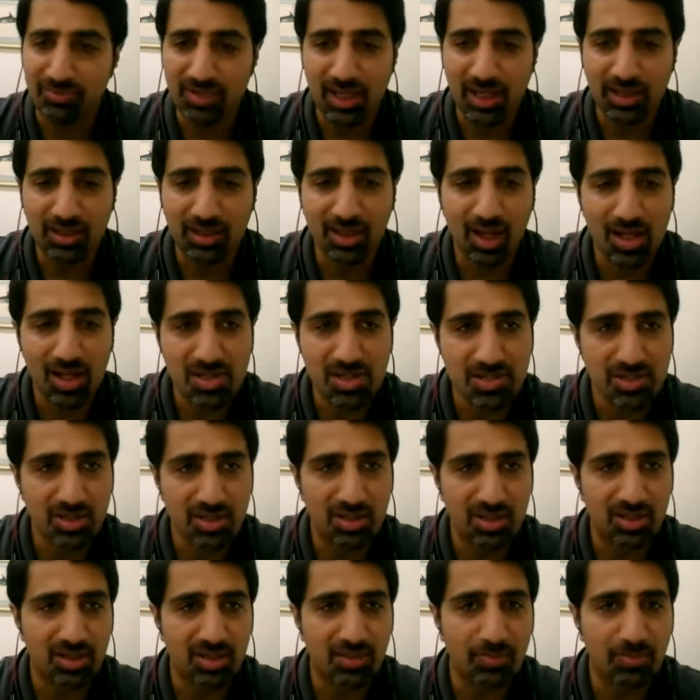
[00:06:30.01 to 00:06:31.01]
that
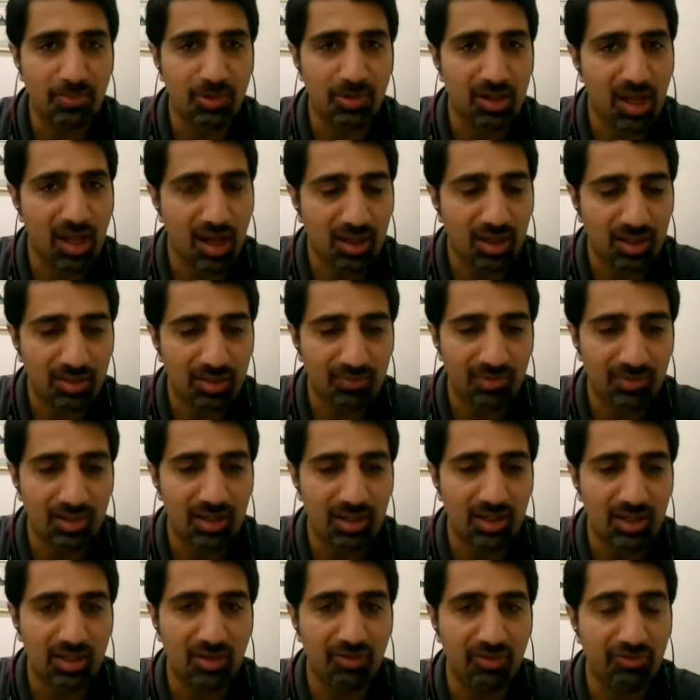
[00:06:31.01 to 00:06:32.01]
culture in the
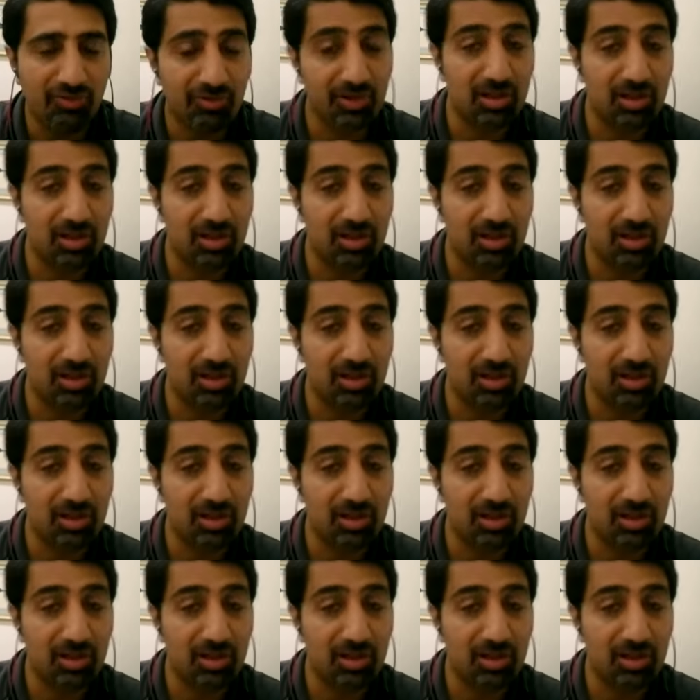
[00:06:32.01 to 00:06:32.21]
productivity of